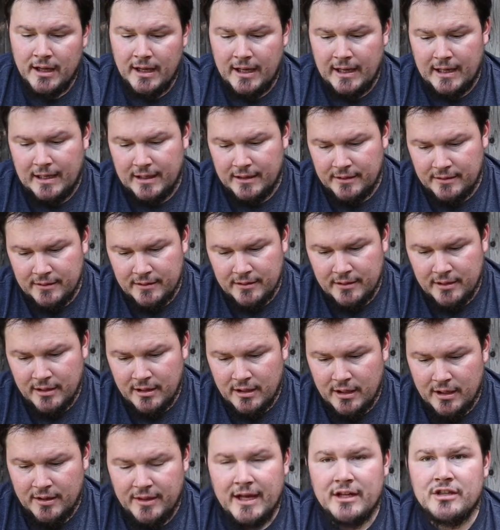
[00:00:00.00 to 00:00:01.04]
and
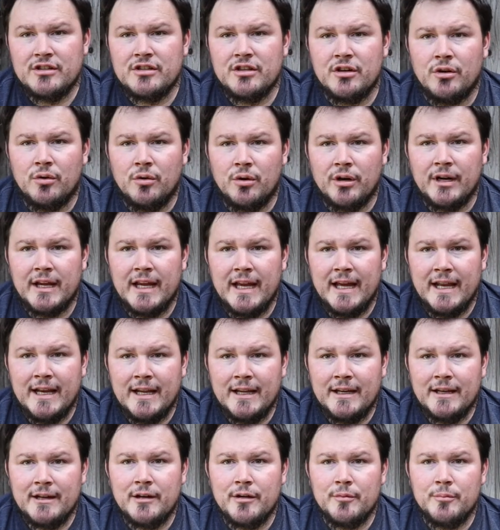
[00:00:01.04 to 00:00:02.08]
that's the
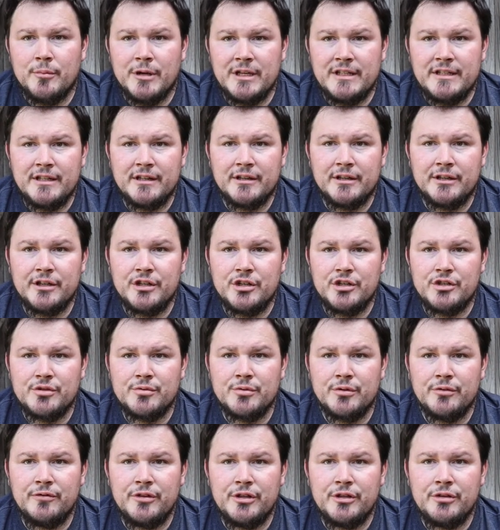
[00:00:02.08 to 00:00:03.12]
Organic Materials
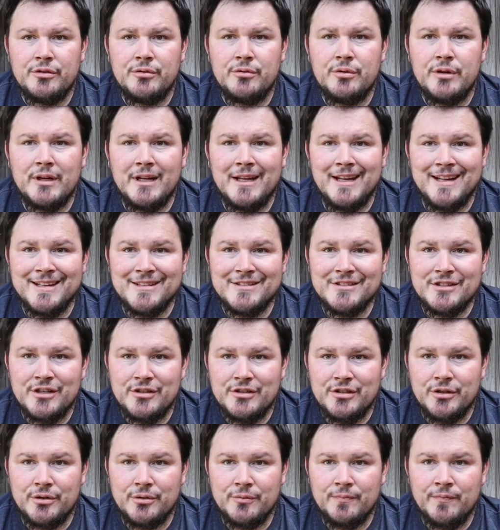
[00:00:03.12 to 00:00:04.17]
Review
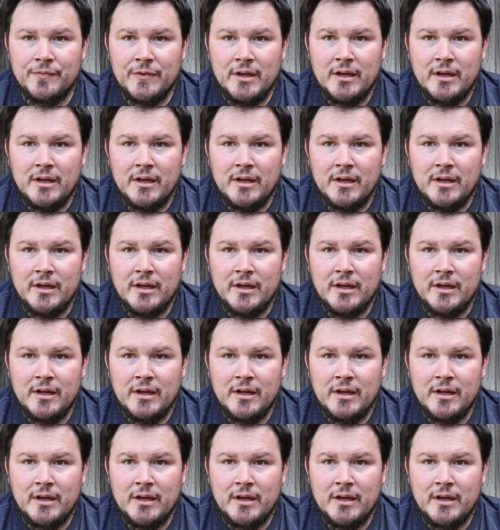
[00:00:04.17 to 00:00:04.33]
Institute.